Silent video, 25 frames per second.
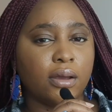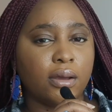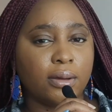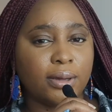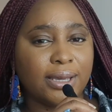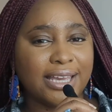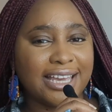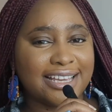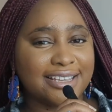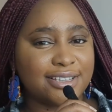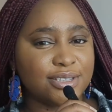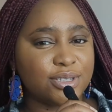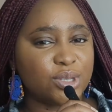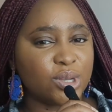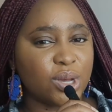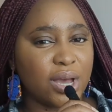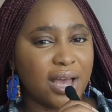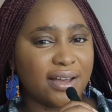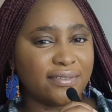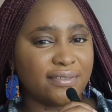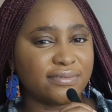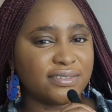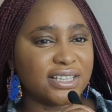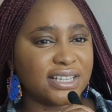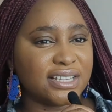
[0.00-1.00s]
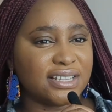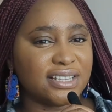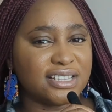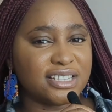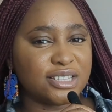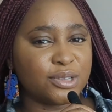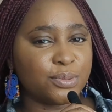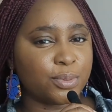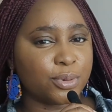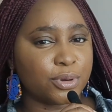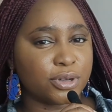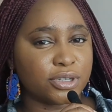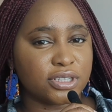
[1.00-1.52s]
Okay, so after
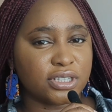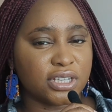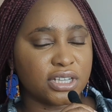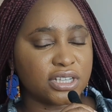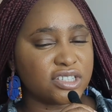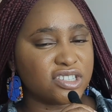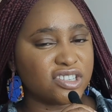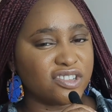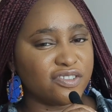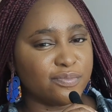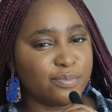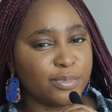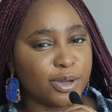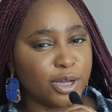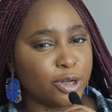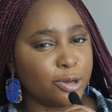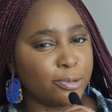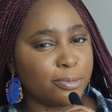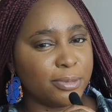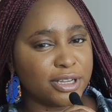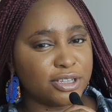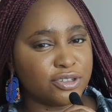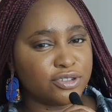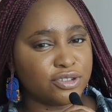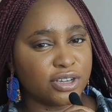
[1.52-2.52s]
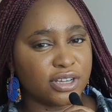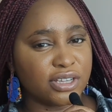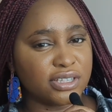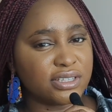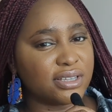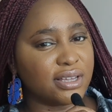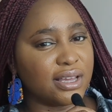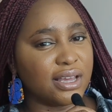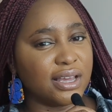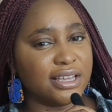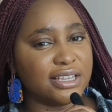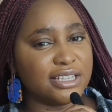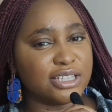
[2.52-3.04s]
this process of biometrics,
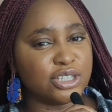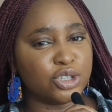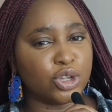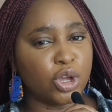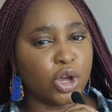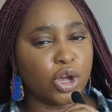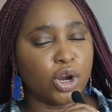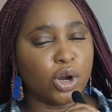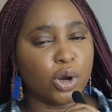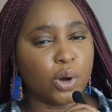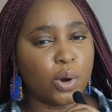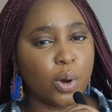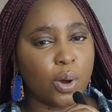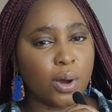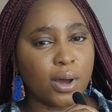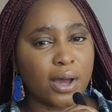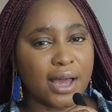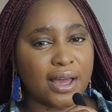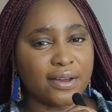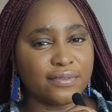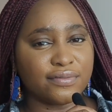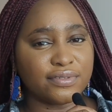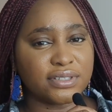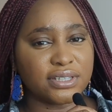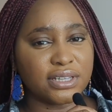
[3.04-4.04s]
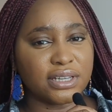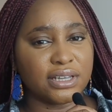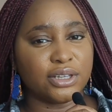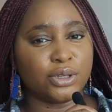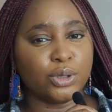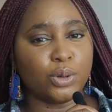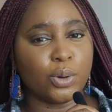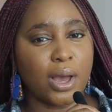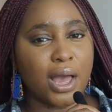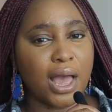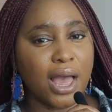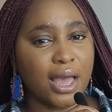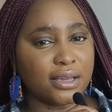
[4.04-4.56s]
is not long after
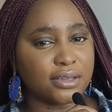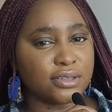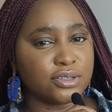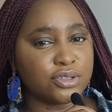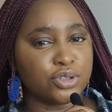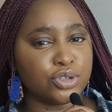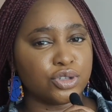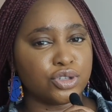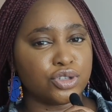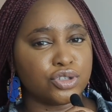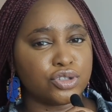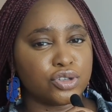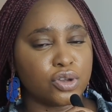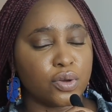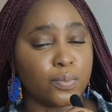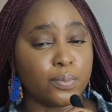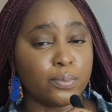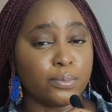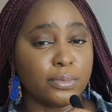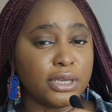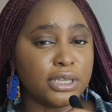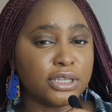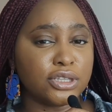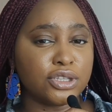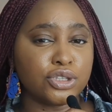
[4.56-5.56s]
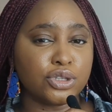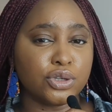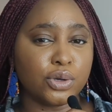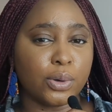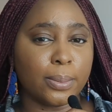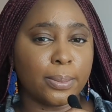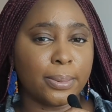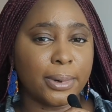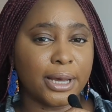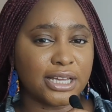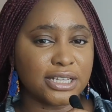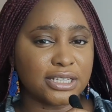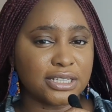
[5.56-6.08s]
you are asked to submit your
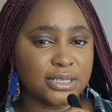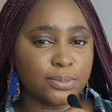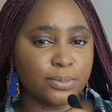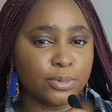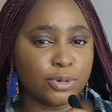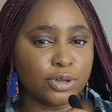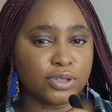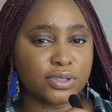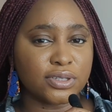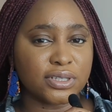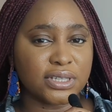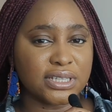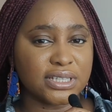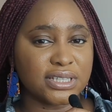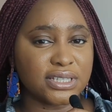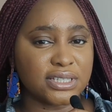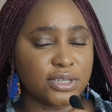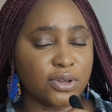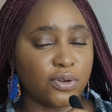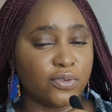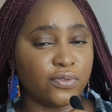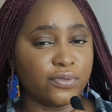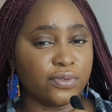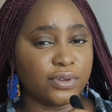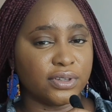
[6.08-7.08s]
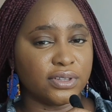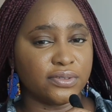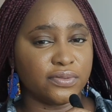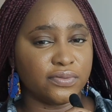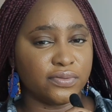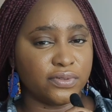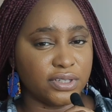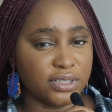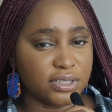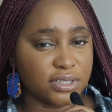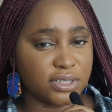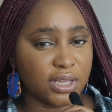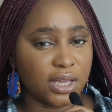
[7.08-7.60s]
passport itself for the
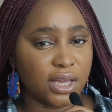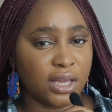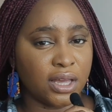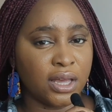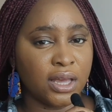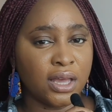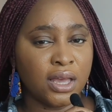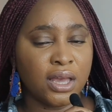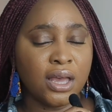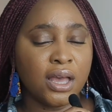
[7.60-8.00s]
visa.